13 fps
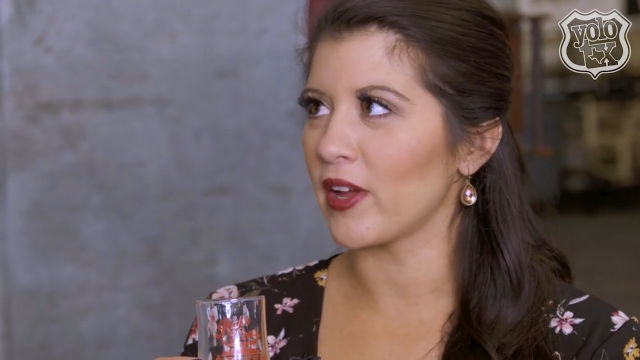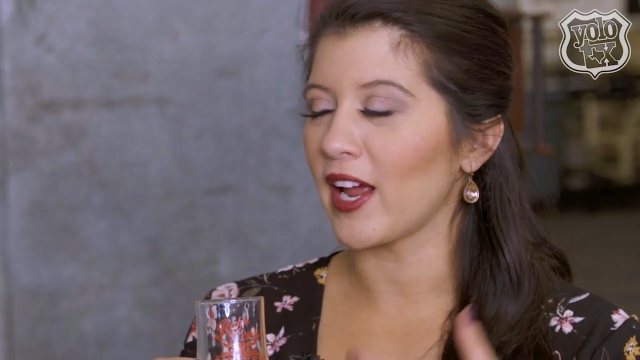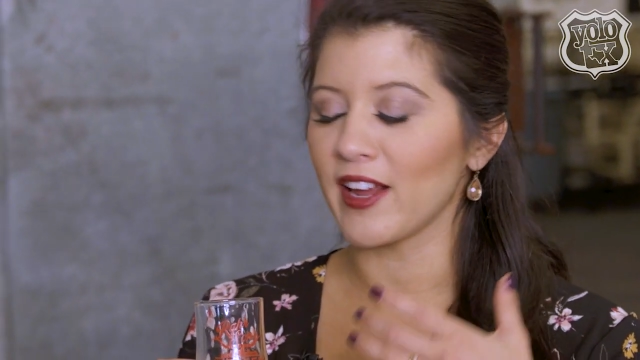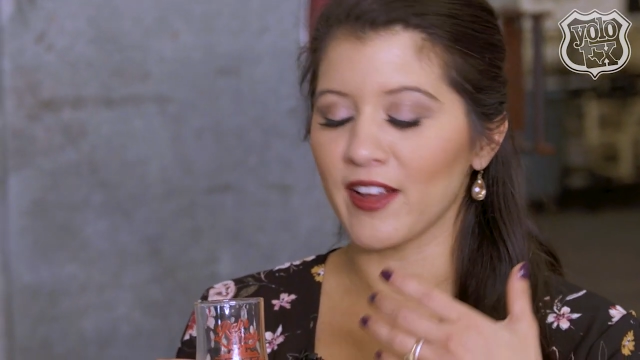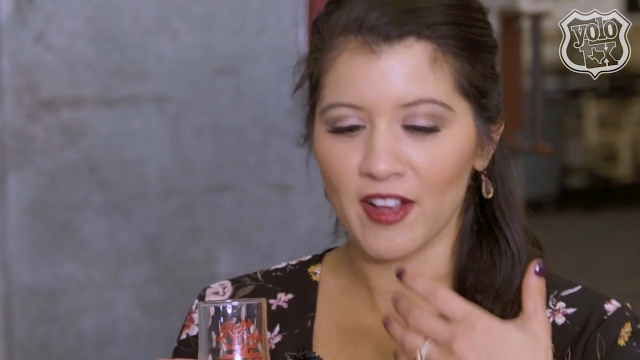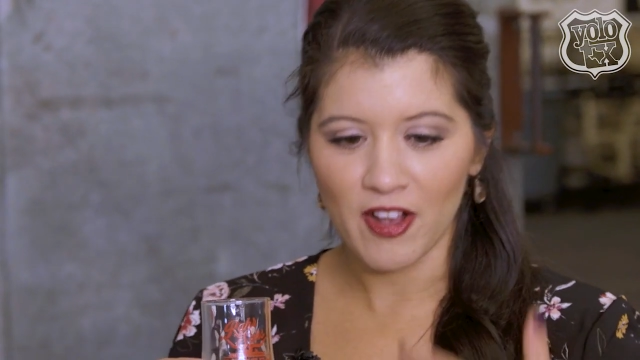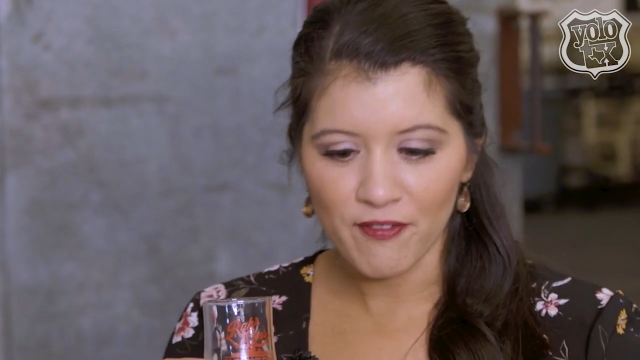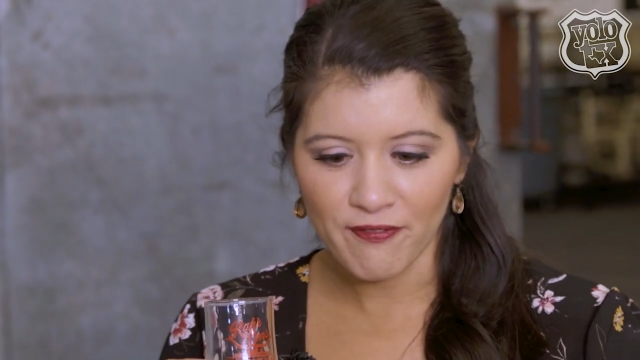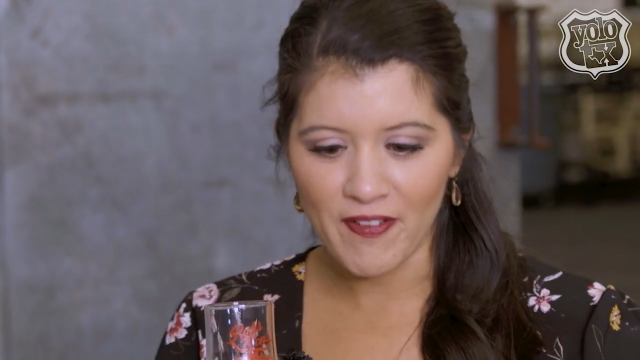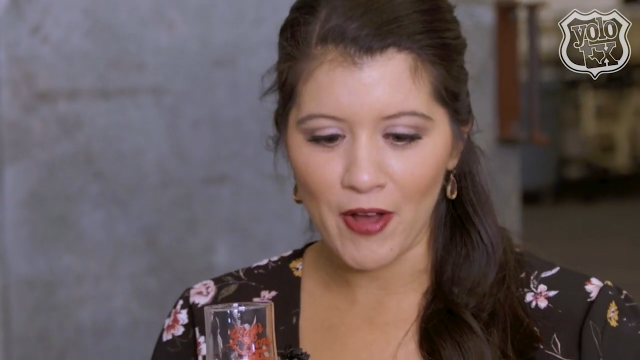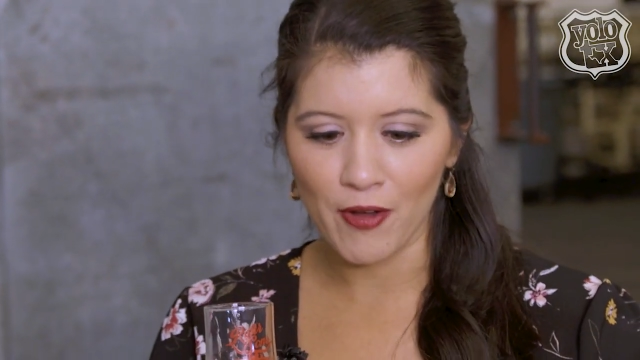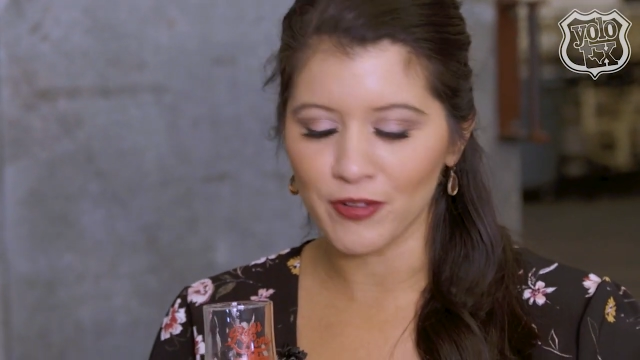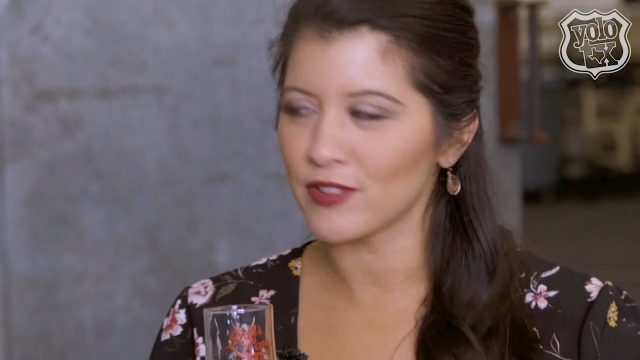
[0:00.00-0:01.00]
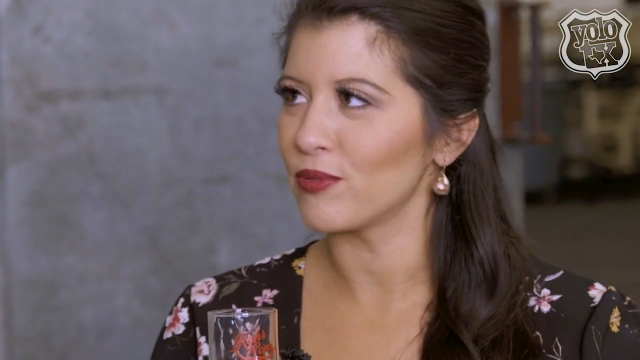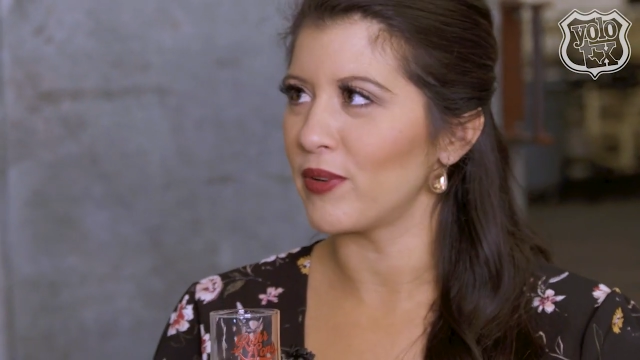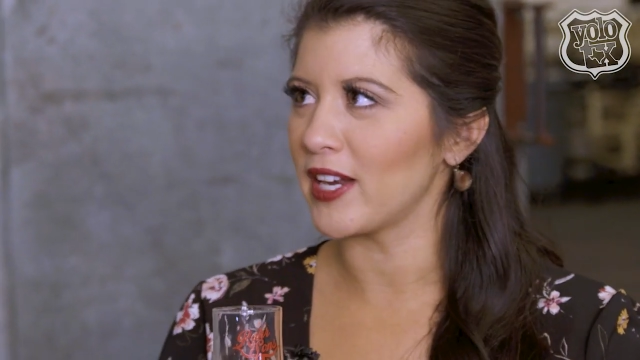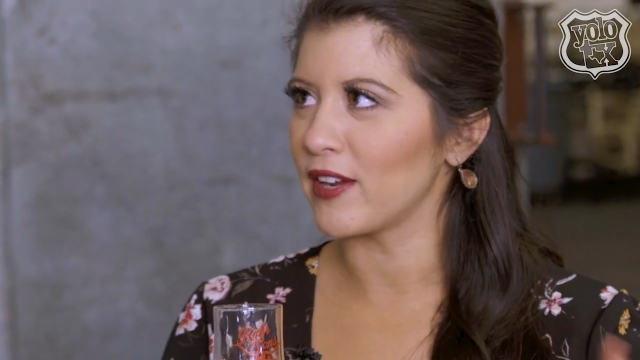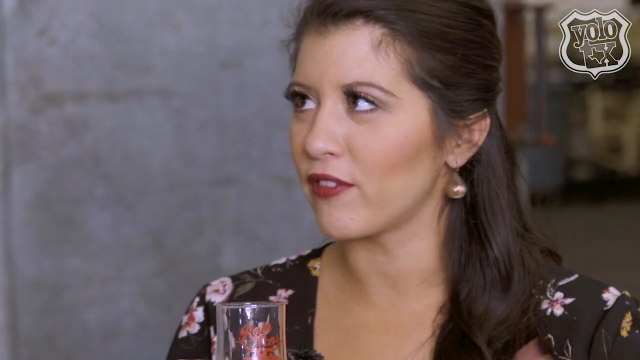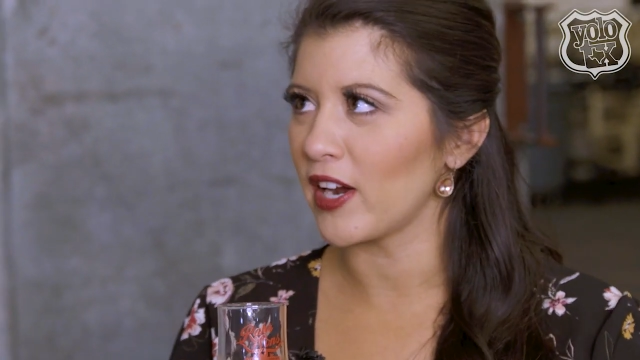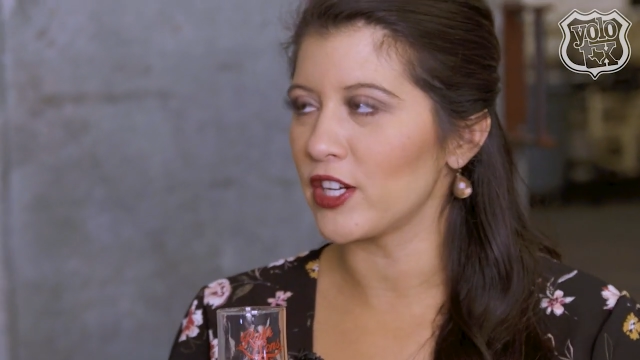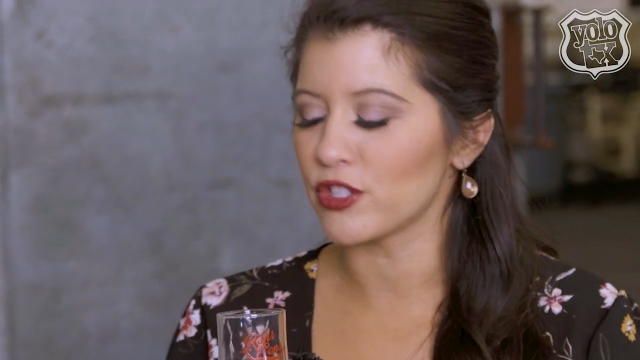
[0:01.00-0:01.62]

what I felt whenever yeah.